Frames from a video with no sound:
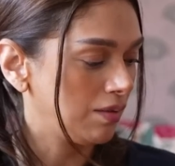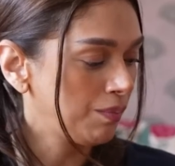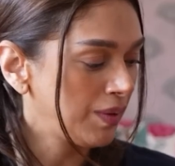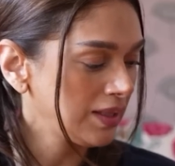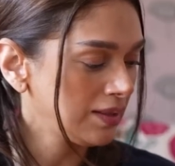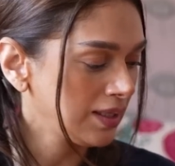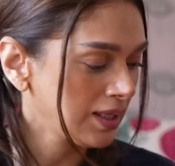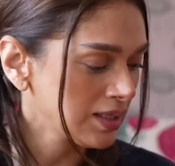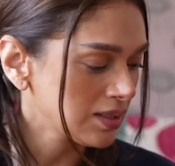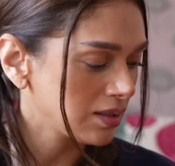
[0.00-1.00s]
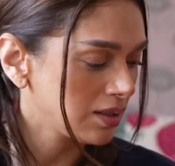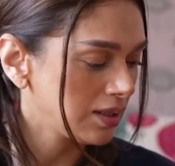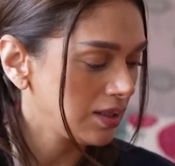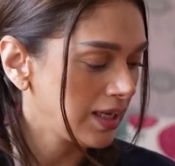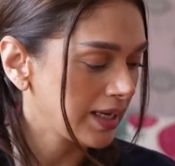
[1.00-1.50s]
Yeah. But the thing is,
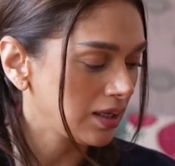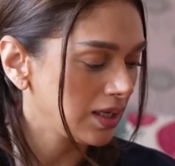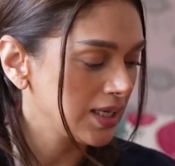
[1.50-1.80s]
like,